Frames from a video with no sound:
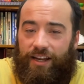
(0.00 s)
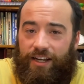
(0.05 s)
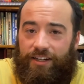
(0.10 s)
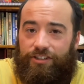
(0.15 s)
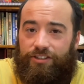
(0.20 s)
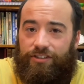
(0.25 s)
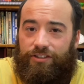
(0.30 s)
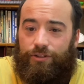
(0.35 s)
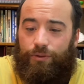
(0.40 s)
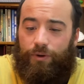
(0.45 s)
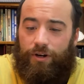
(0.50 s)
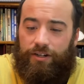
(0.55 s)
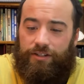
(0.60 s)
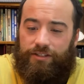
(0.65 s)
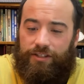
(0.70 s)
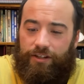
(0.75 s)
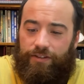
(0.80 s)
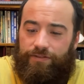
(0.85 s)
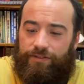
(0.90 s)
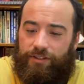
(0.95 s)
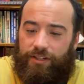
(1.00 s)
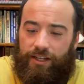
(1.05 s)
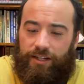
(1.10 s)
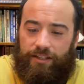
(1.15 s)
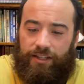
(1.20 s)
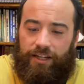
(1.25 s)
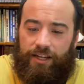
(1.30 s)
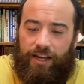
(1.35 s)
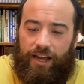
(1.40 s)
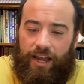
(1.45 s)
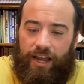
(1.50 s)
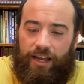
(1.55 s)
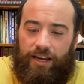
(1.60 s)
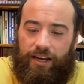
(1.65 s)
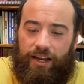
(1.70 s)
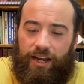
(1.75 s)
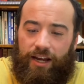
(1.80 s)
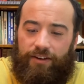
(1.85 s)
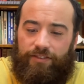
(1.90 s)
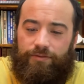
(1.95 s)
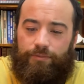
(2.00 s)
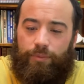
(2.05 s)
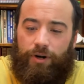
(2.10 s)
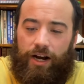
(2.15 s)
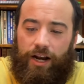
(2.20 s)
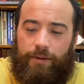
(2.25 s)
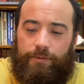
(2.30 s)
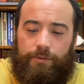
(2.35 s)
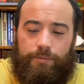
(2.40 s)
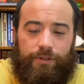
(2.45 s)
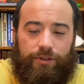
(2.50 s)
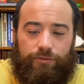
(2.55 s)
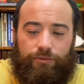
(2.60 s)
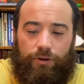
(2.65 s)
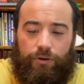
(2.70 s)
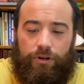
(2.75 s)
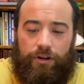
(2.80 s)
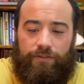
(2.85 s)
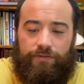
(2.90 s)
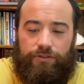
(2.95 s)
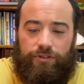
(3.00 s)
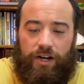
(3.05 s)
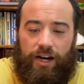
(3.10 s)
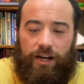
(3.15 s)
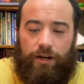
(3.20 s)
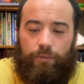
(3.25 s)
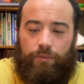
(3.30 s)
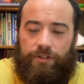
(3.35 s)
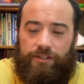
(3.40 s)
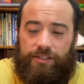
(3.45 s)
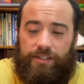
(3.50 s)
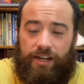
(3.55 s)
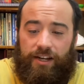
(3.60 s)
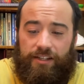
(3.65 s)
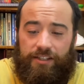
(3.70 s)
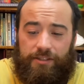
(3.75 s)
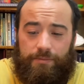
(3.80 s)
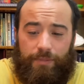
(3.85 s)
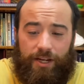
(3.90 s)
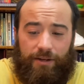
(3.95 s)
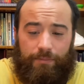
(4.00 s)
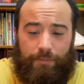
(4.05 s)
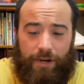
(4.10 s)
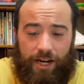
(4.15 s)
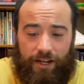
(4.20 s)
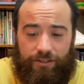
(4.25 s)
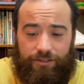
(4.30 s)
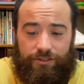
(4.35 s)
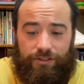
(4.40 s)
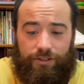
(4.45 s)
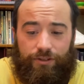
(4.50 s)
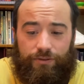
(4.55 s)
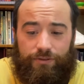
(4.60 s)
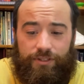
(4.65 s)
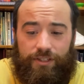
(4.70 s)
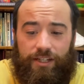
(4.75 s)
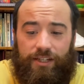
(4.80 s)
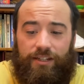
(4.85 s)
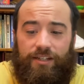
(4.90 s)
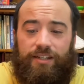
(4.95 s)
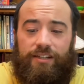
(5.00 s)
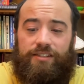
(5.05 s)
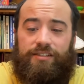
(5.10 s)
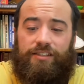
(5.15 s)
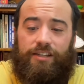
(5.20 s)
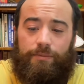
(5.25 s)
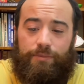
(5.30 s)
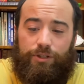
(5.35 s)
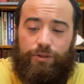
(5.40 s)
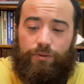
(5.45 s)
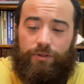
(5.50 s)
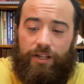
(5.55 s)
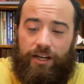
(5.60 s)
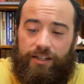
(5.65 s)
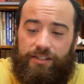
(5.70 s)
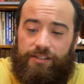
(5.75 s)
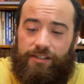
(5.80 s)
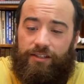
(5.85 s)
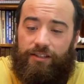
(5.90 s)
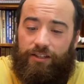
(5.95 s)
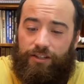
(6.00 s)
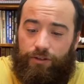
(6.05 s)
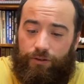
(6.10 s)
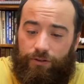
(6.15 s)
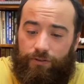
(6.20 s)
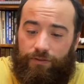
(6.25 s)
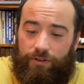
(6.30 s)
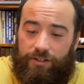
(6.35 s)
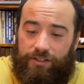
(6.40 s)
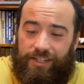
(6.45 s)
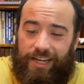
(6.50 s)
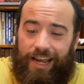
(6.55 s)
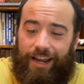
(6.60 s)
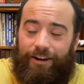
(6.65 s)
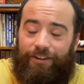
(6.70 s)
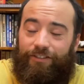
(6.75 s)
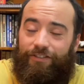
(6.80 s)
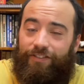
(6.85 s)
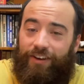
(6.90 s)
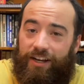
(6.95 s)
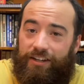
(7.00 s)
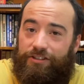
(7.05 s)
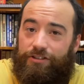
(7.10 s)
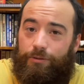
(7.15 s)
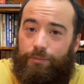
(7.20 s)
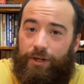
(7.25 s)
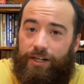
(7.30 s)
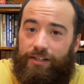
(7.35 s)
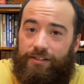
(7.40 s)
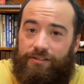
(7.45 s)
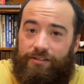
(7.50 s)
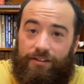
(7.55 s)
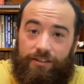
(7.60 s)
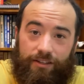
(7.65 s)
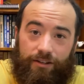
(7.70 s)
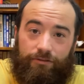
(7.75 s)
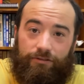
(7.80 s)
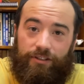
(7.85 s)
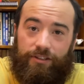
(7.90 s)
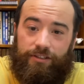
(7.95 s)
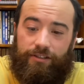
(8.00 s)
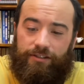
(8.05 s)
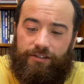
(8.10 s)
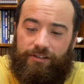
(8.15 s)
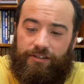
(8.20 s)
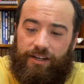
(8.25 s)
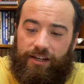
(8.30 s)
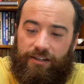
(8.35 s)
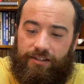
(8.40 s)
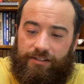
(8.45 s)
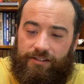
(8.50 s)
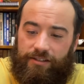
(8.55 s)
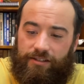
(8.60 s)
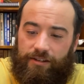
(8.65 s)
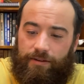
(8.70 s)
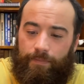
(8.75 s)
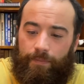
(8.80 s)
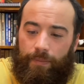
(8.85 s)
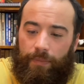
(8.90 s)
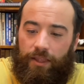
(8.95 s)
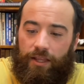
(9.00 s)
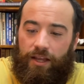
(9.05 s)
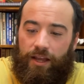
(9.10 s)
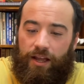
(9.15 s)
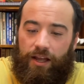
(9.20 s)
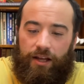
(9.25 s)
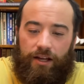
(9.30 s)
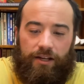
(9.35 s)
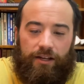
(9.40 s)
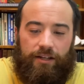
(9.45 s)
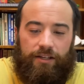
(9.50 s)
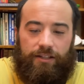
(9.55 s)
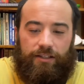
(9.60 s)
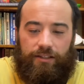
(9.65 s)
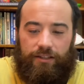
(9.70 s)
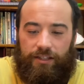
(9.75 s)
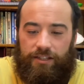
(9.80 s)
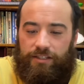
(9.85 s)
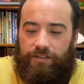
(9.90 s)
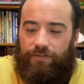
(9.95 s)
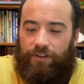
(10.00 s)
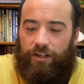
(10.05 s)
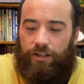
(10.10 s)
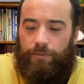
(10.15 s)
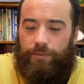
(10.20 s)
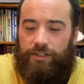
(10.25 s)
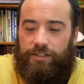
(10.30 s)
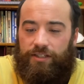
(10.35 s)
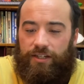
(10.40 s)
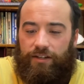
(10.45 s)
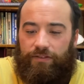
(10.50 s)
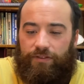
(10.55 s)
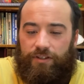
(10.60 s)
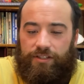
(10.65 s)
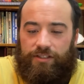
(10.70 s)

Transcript: connection to ourselves lately, and have perhaps been thrown off track when science made milestones in conceptualizing the universe at a faster pace than religious texts. These developments